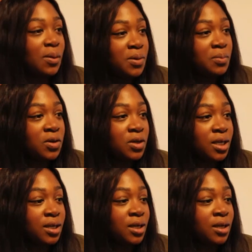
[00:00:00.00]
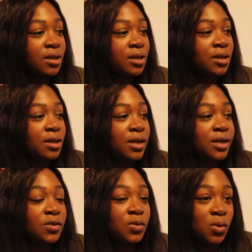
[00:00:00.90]
up in the morning
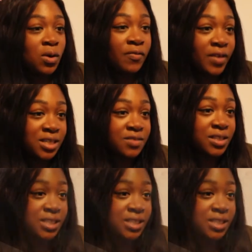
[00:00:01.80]
and do her face for